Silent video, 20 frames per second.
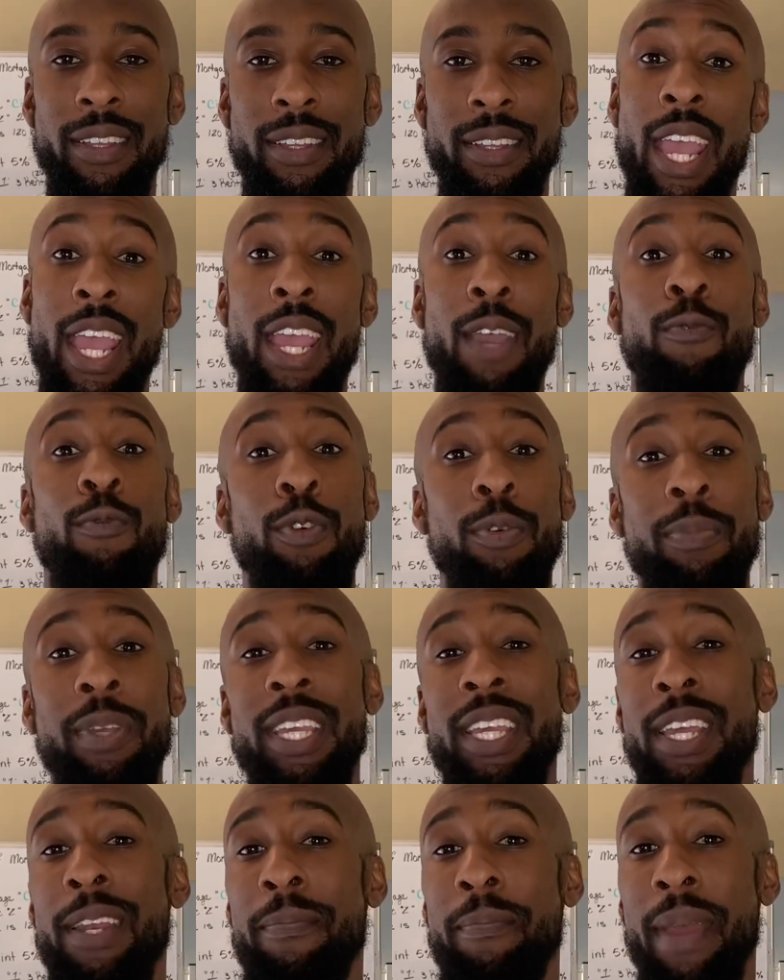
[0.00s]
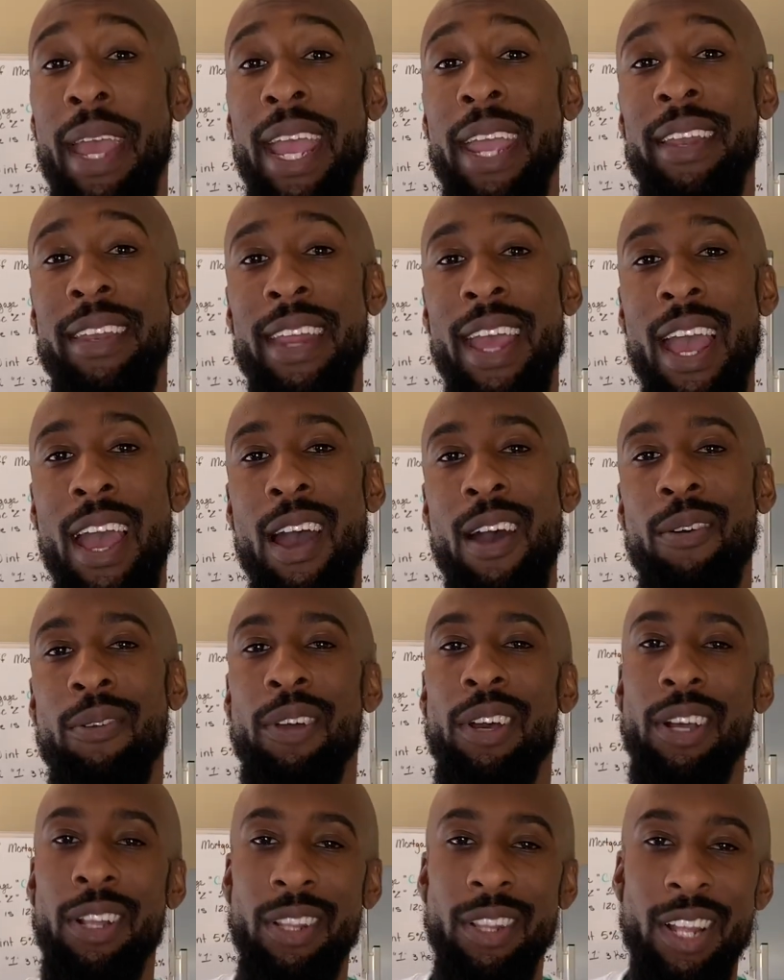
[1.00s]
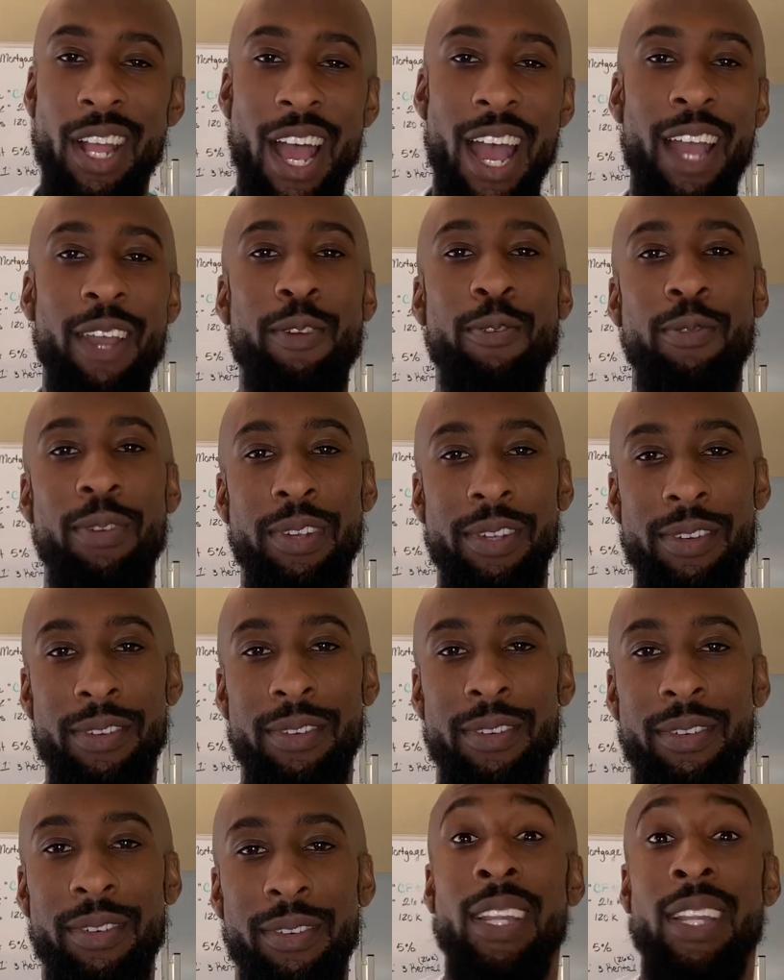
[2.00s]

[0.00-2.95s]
and will be getting paid down a lot quicker.